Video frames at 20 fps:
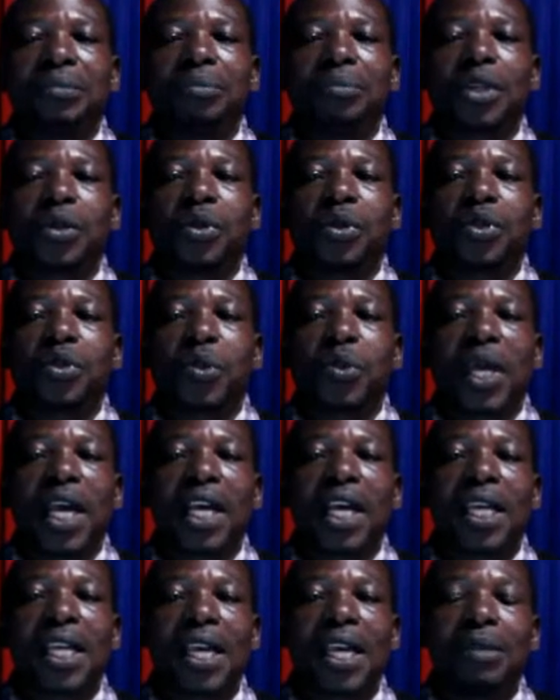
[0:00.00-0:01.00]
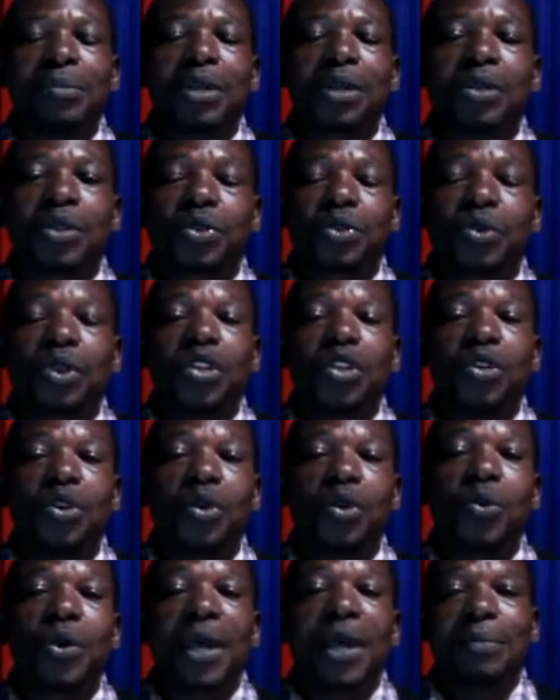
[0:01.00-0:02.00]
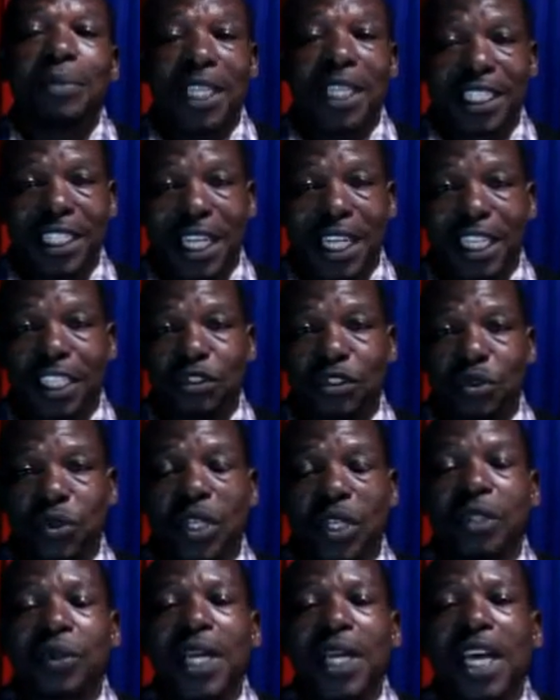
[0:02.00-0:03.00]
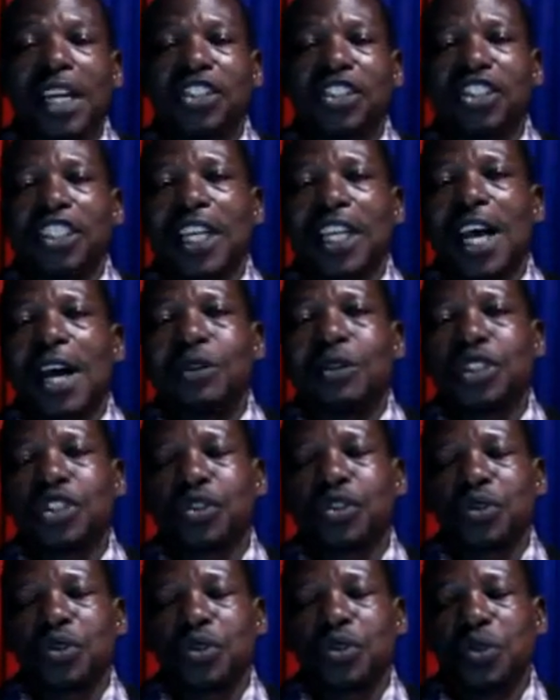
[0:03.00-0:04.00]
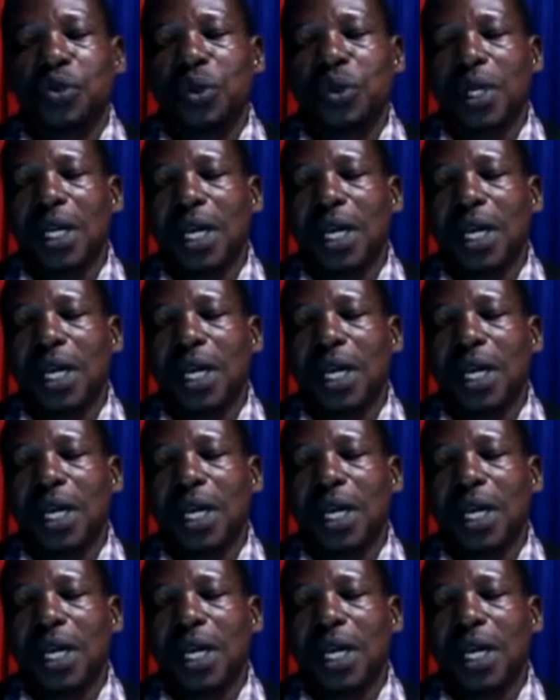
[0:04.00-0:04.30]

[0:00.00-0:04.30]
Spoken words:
because we are here, because we know we are ministering to you and we are reaching out to you.